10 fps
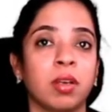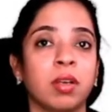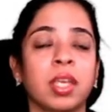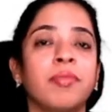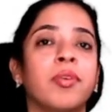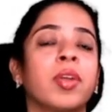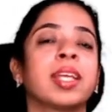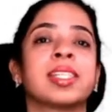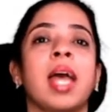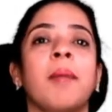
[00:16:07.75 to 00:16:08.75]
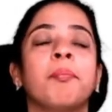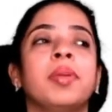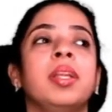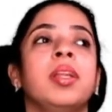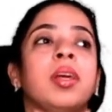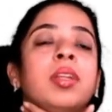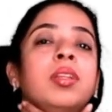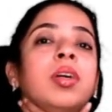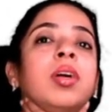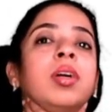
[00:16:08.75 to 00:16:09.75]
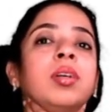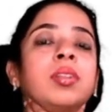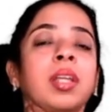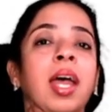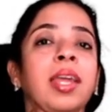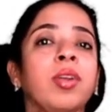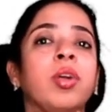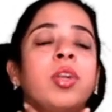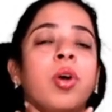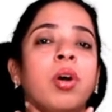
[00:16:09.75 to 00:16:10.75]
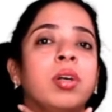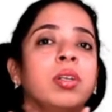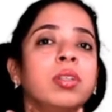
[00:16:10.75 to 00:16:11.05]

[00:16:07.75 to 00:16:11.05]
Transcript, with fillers: okay for example the thyroid uh,